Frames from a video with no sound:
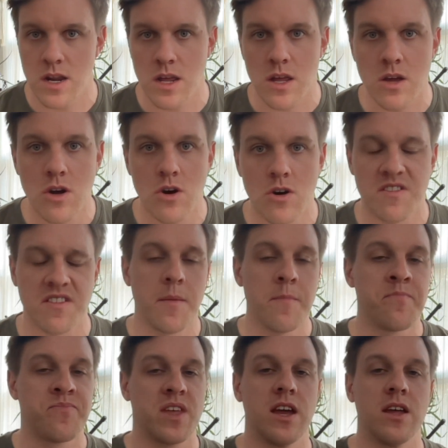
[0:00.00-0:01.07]
use
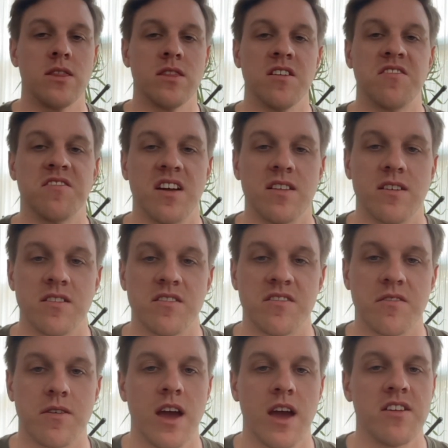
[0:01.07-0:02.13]
in this sentence, okay?